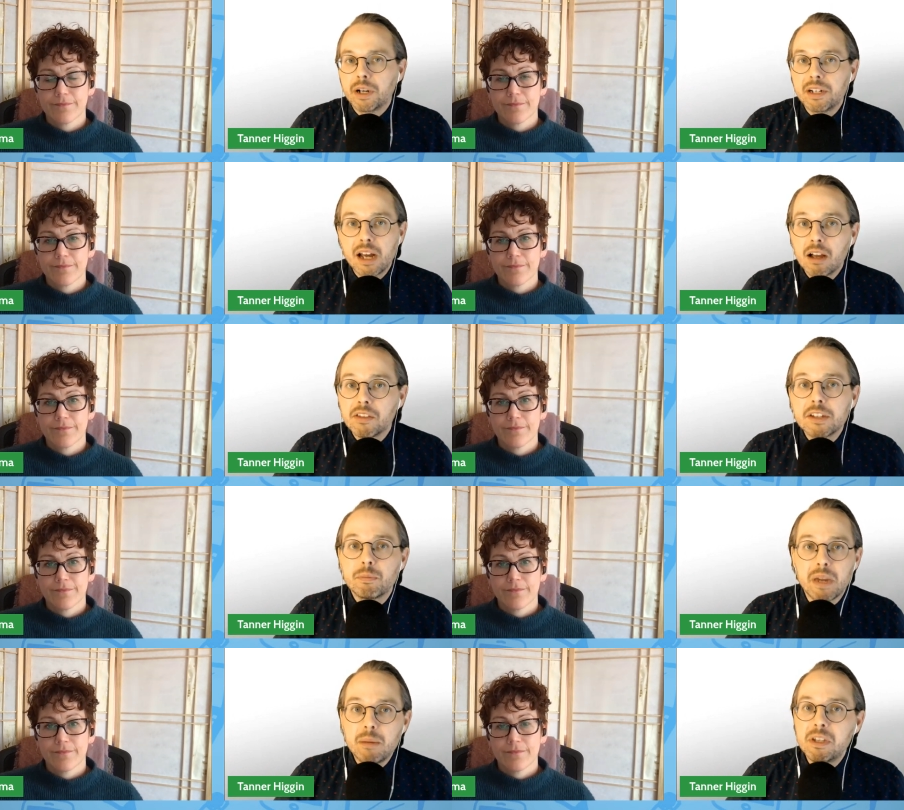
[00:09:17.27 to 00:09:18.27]
Speaker 1: now, this
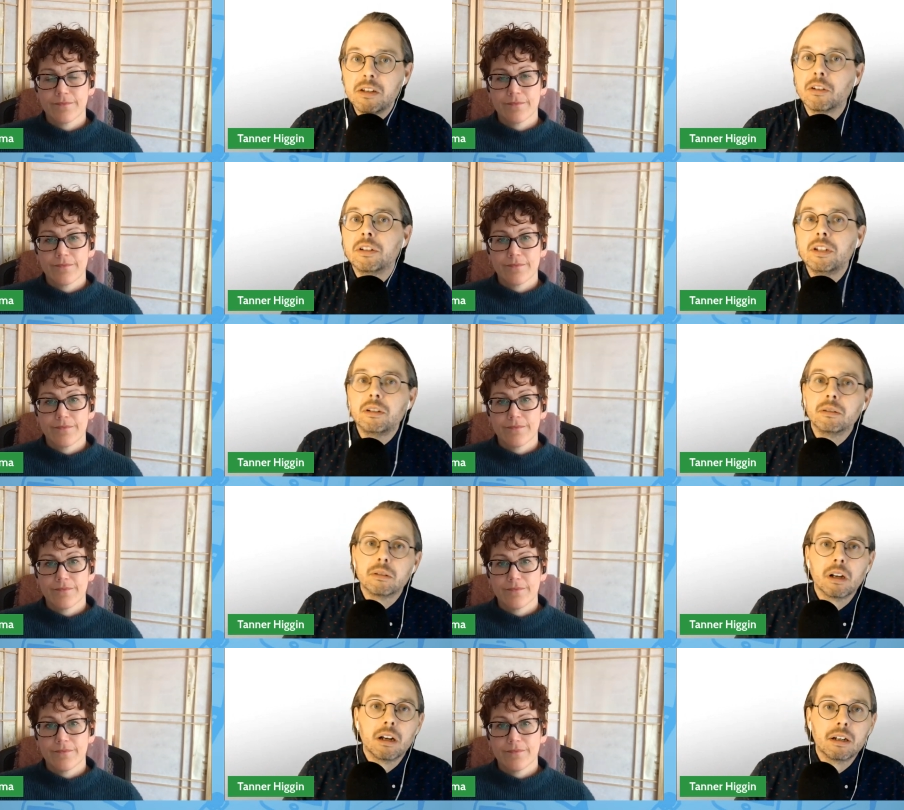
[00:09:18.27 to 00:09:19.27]
may be the only
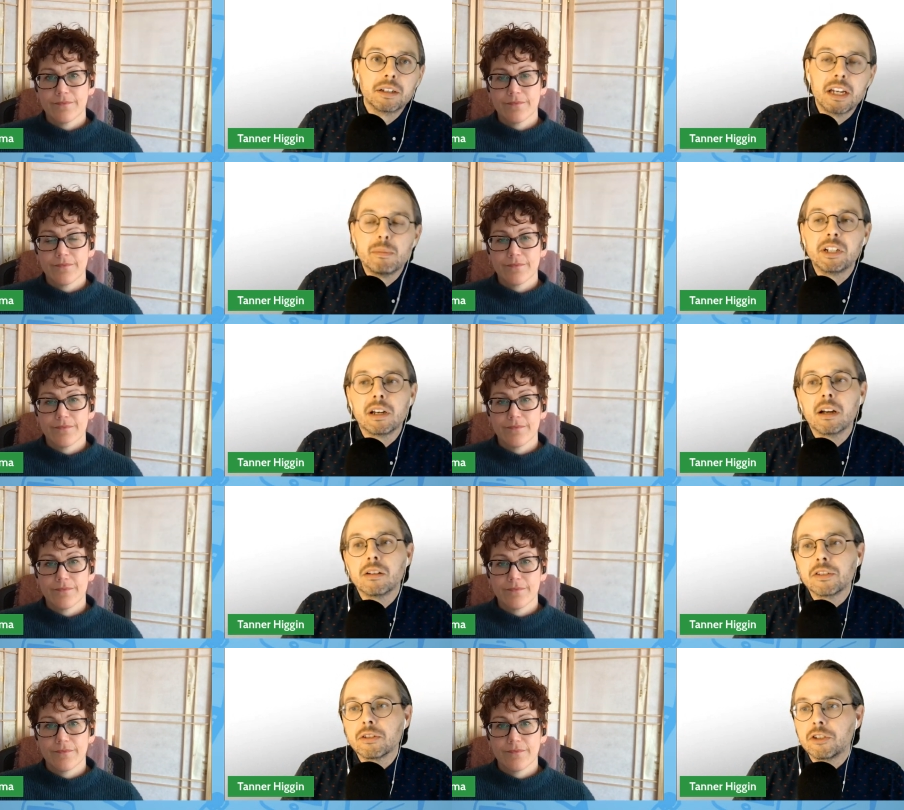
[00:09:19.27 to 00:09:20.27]
game in town.
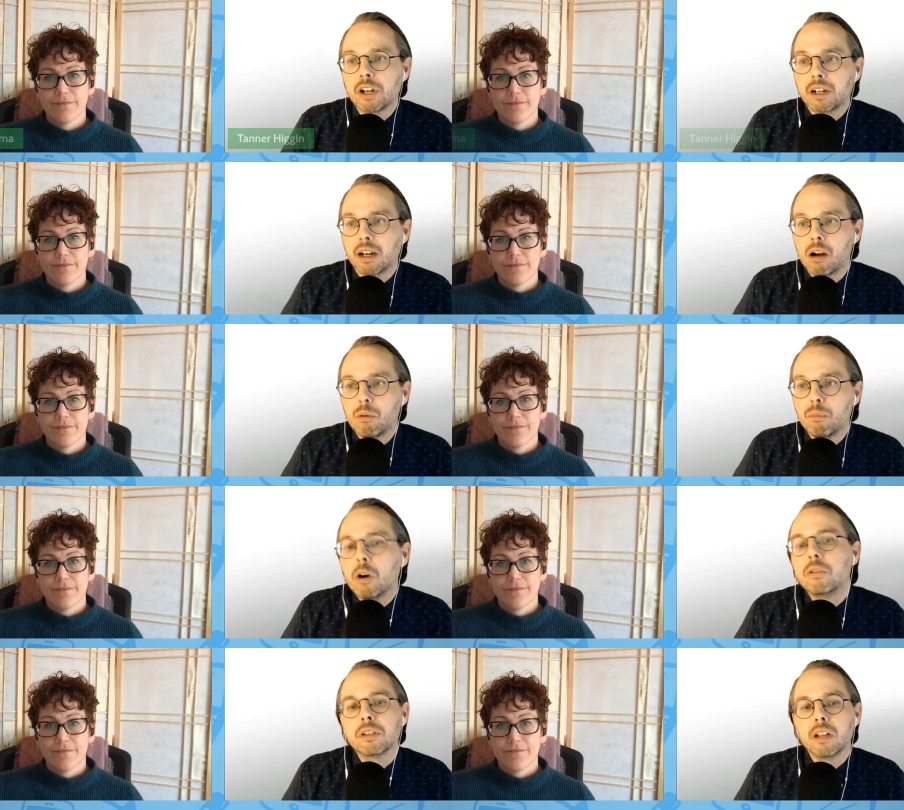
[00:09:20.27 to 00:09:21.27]
So check out
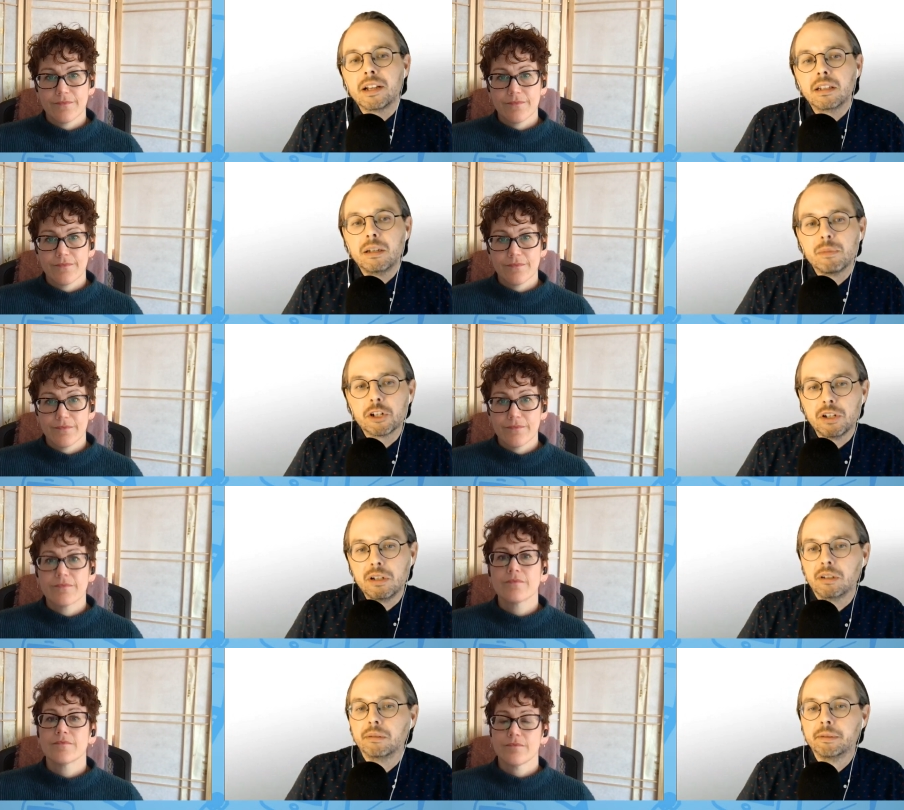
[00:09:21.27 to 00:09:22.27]
Most Likely Machine.
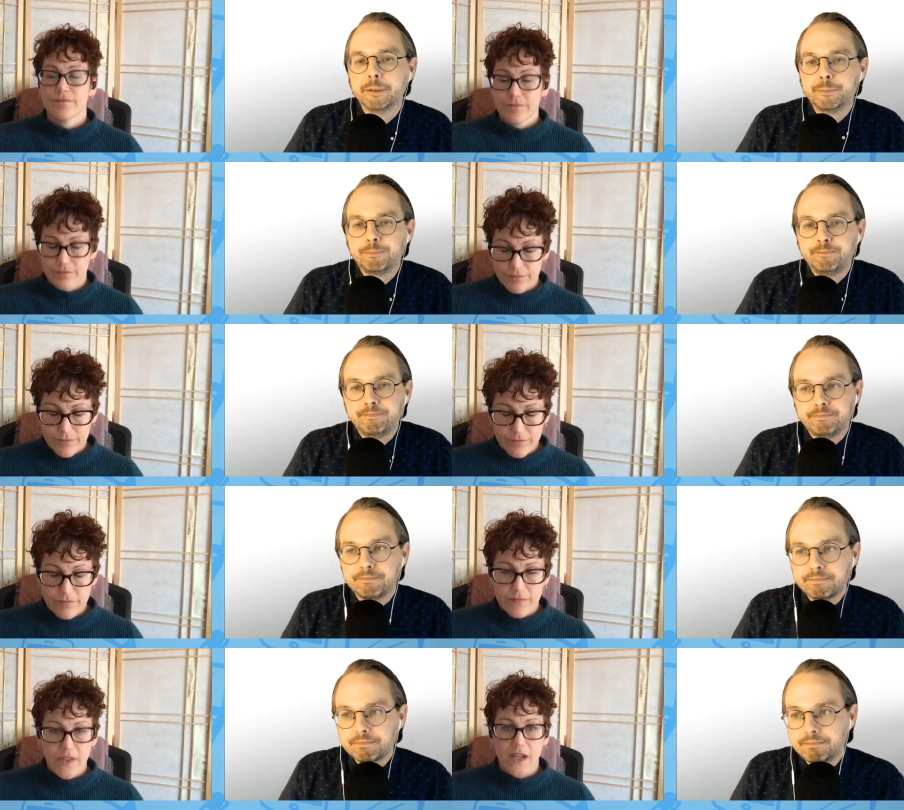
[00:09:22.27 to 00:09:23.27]

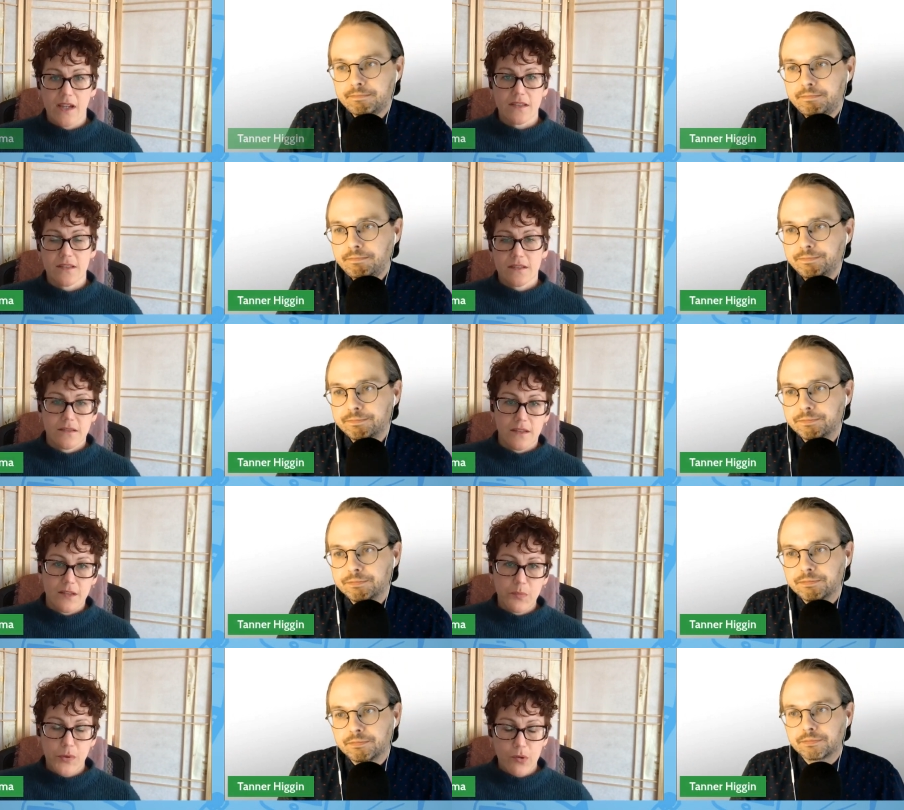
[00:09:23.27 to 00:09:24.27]
Speaker 2: Yes. Let's
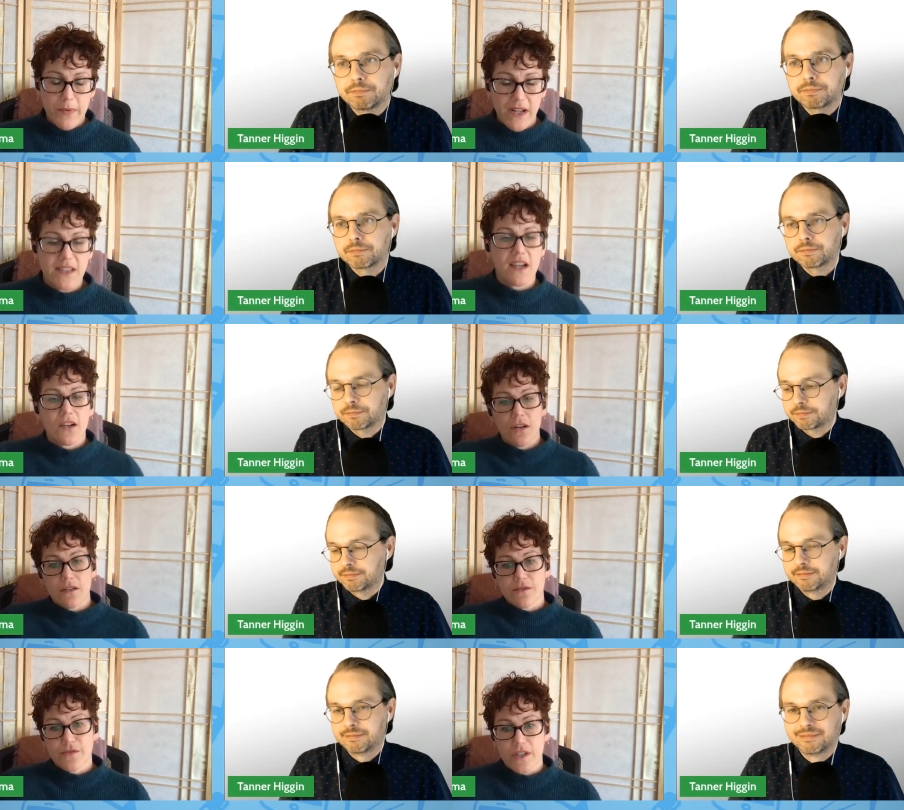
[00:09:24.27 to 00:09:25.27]
pull back that
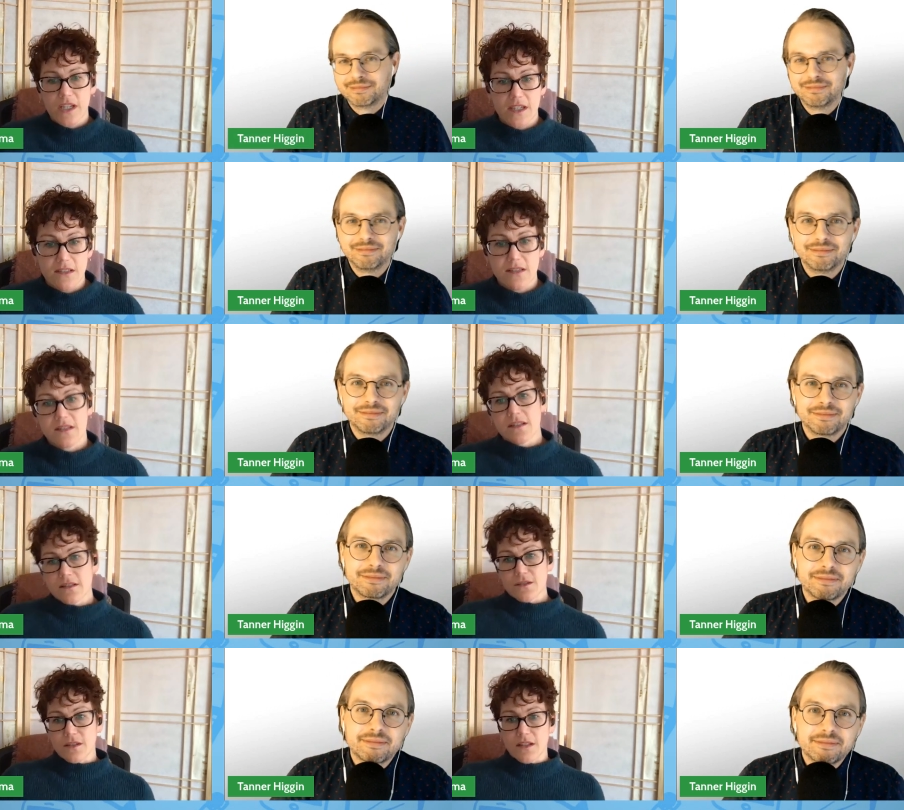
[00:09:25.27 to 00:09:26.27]
curtain for kids
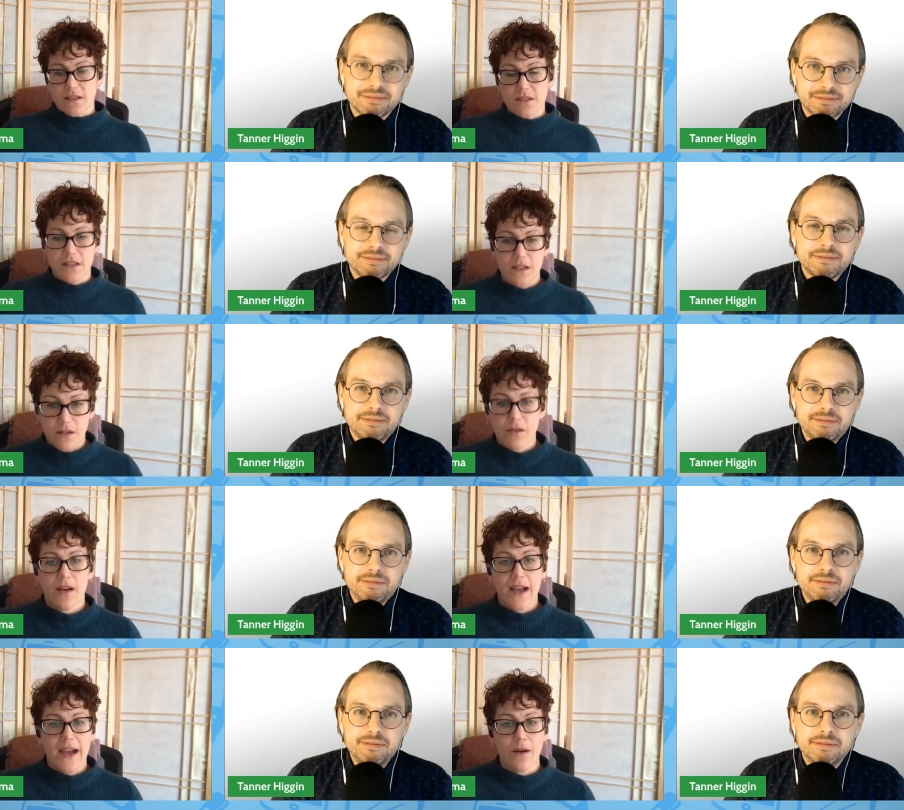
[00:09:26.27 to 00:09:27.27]
so they see
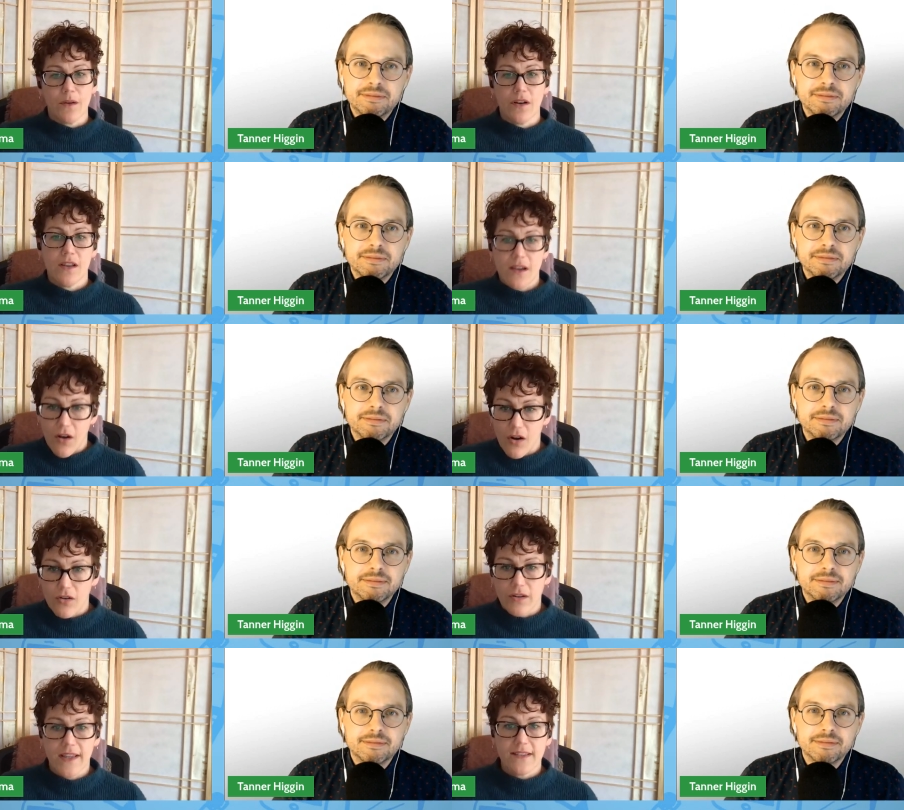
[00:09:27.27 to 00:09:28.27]
how it
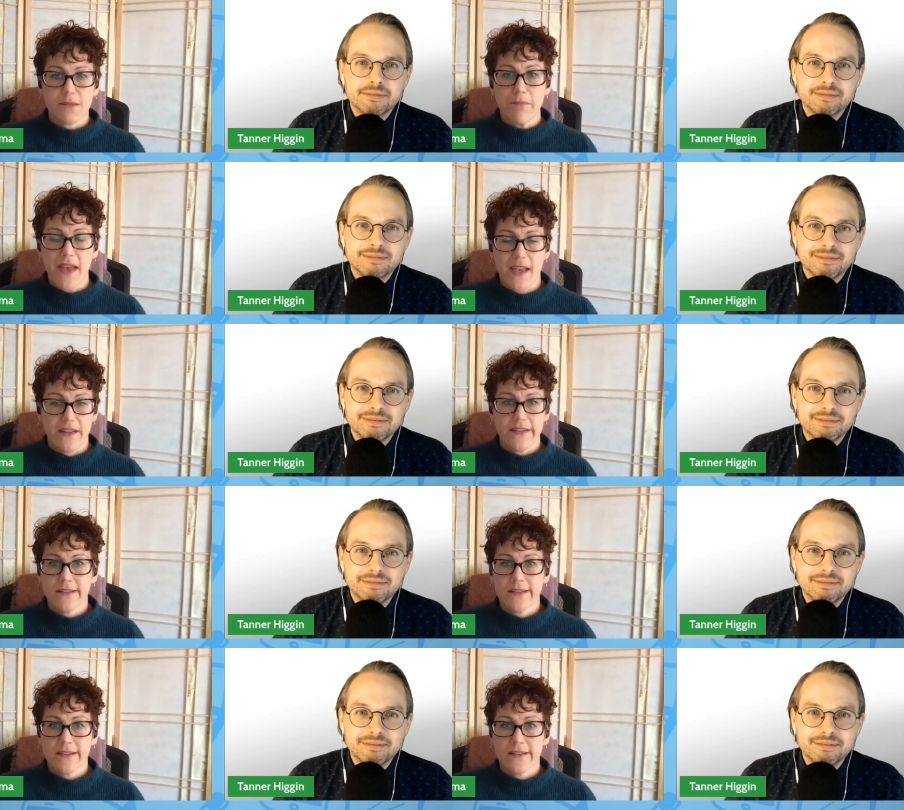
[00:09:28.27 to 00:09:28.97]
all gets made,